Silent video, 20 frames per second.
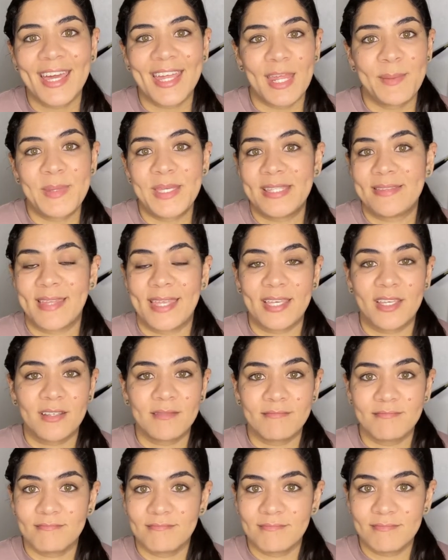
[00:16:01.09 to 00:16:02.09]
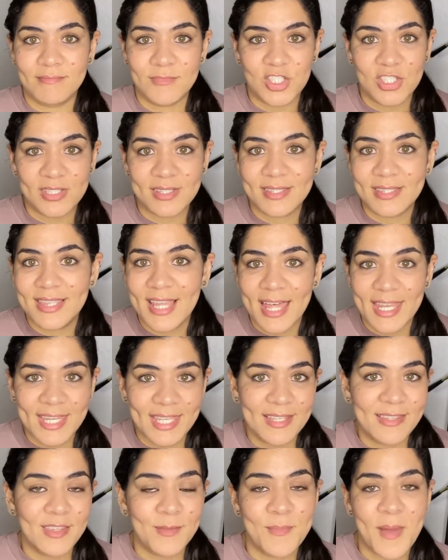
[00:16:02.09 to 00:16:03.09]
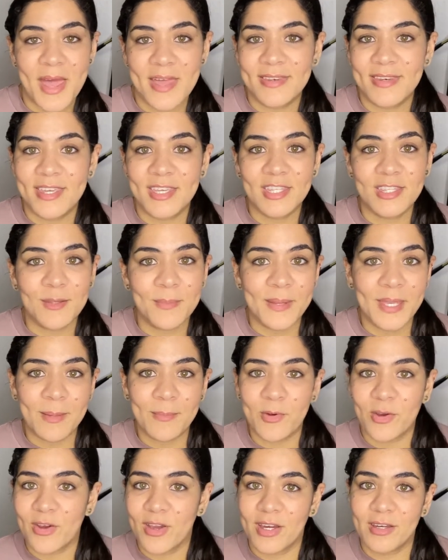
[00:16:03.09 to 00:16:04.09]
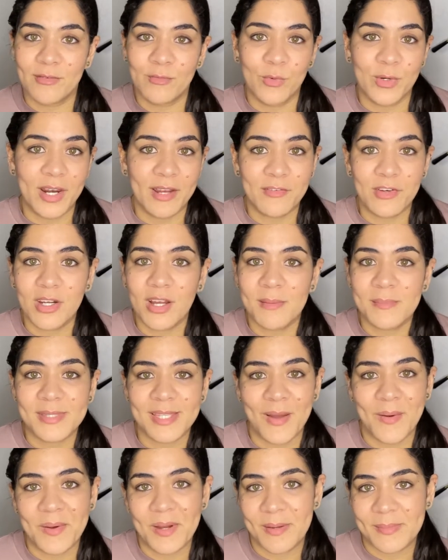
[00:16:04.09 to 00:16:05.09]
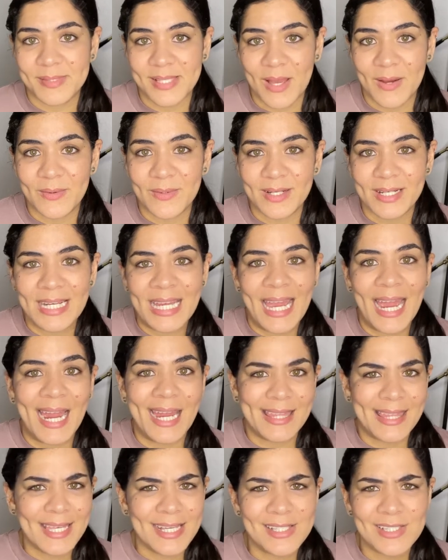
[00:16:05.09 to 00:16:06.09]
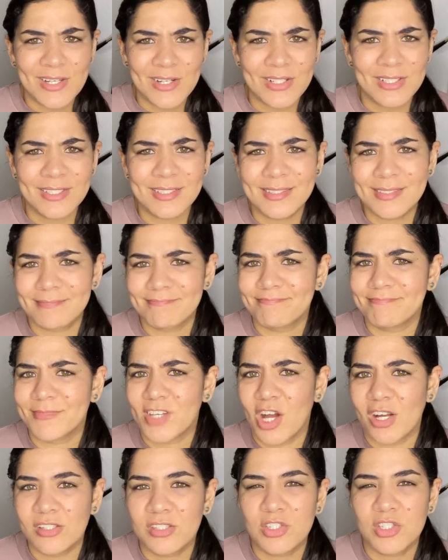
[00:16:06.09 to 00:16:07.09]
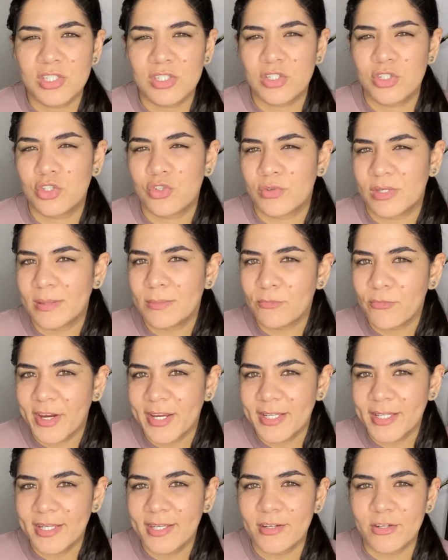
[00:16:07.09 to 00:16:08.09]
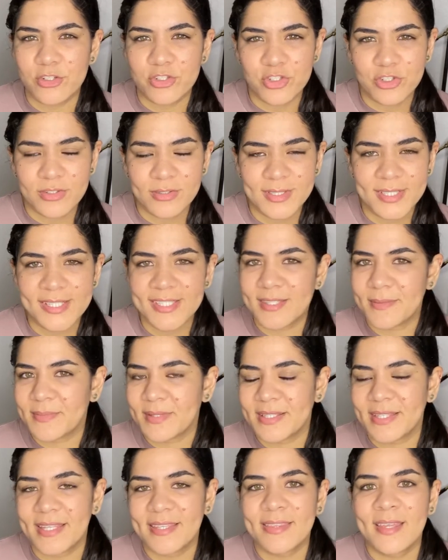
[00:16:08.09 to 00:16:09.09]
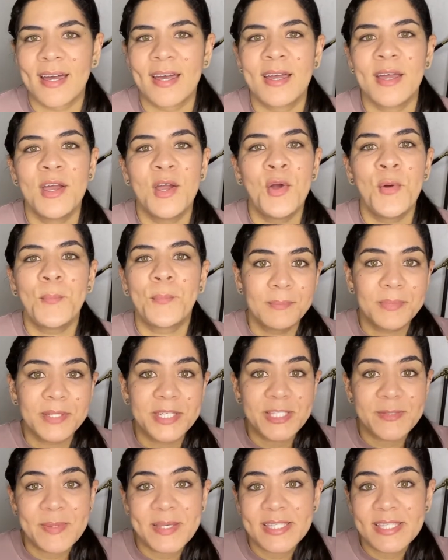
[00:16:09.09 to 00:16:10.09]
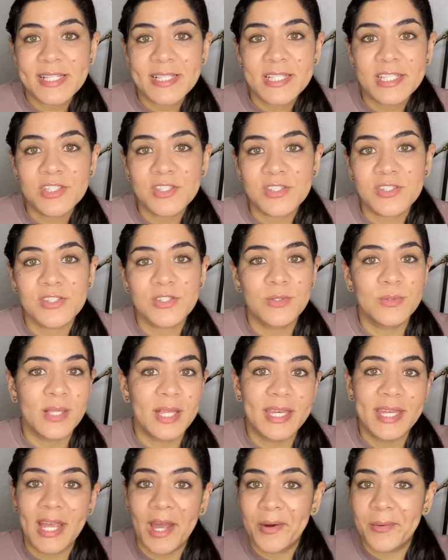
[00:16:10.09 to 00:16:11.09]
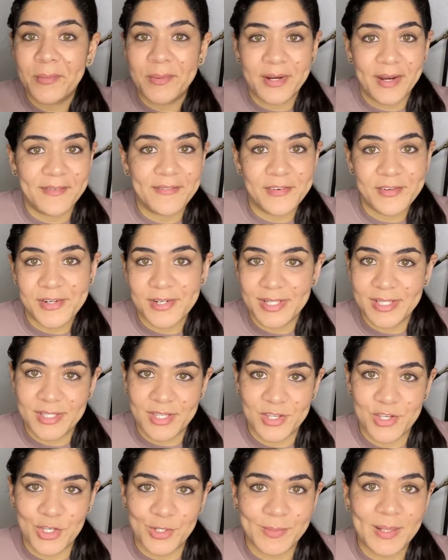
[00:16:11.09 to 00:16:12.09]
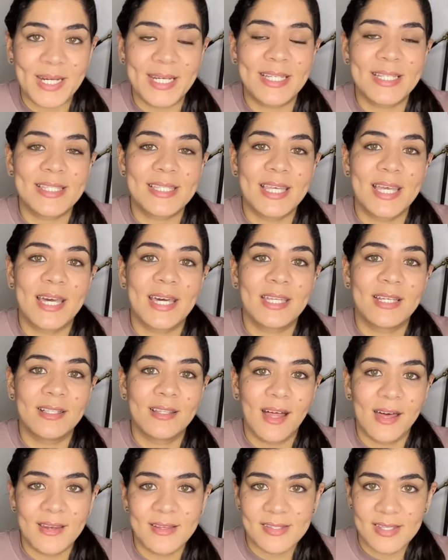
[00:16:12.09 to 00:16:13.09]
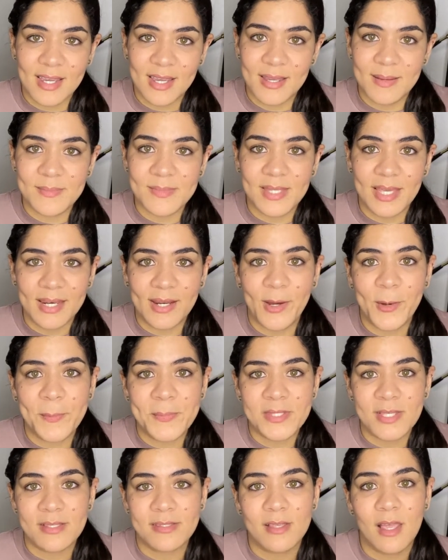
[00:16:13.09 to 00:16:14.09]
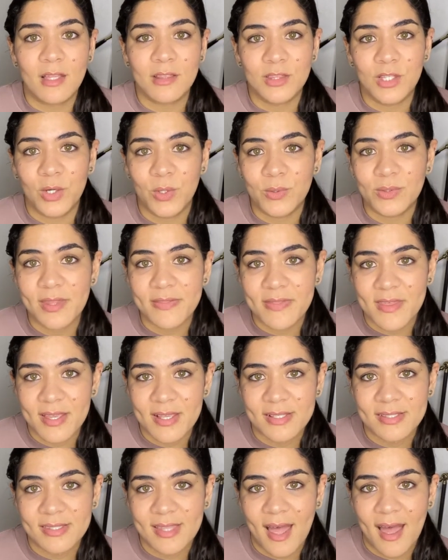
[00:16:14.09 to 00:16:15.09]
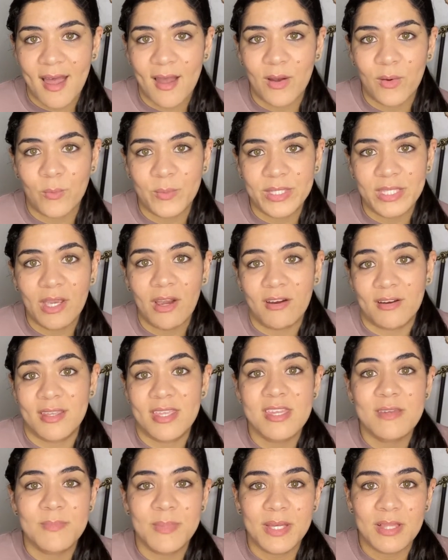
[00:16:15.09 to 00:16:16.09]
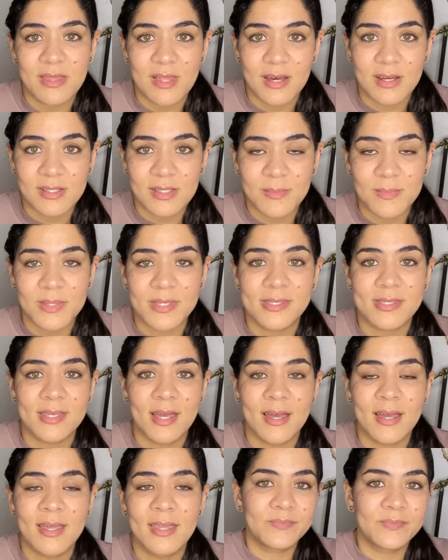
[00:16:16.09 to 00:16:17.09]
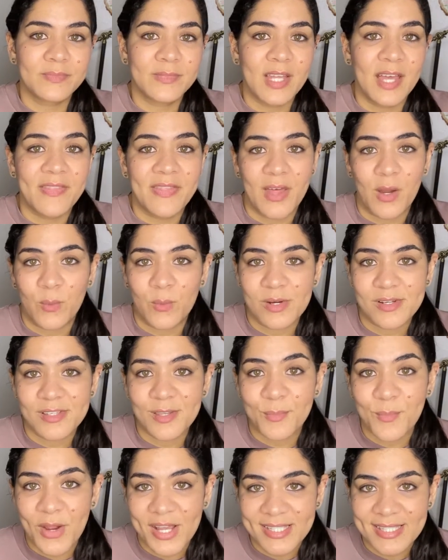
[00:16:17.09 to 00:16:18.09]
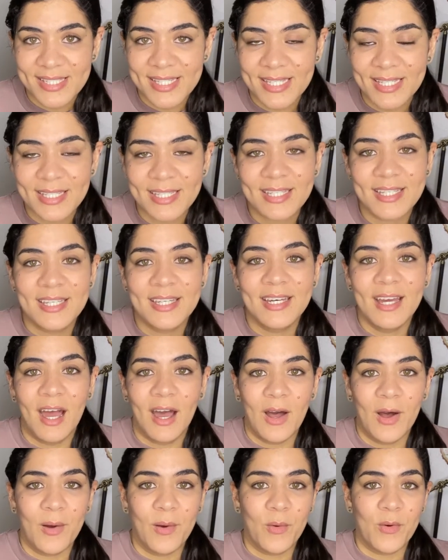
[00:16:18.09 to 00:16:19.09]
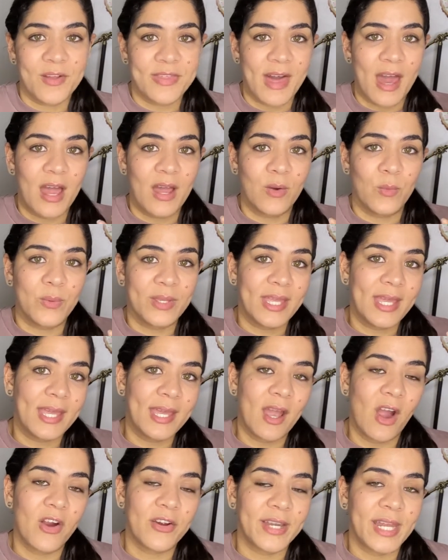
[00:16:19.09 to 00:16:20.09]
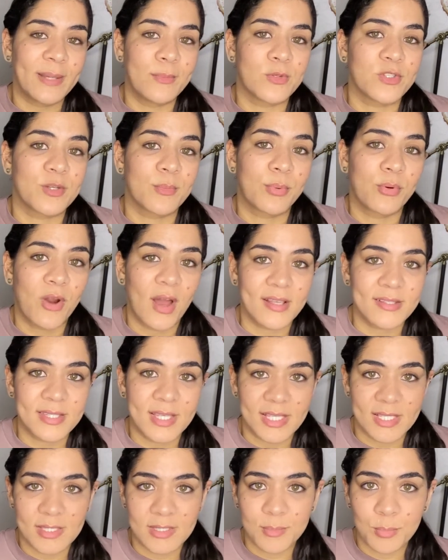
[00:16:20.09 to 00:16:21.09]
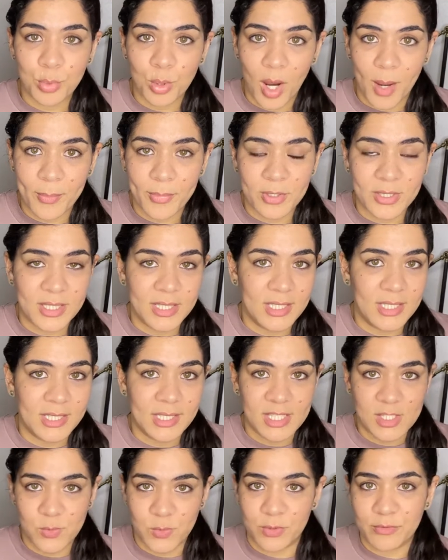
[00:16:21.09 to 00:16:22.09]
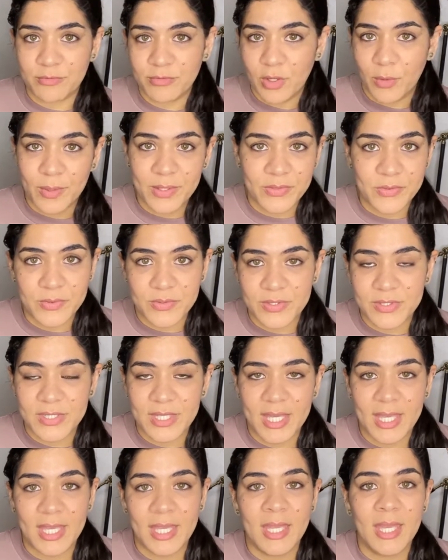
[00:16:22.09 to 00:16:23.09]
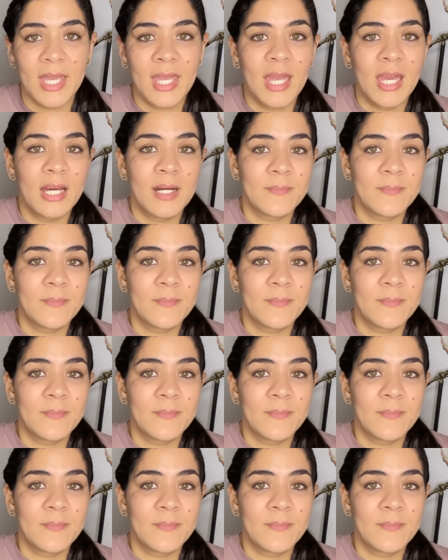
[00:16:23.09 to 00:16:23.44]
And I mean, like, just letting the pen hit the paper and whatever comes out, comes out. I think it's called conscious stream writing or journaling, something like that. But it's basically just you letting out whatever is in your mind. And a lot of times that helps us unload the things that we are keeping locked up inside and that we're suppressing, or that we aren't able to process properly as we're flowing through the day.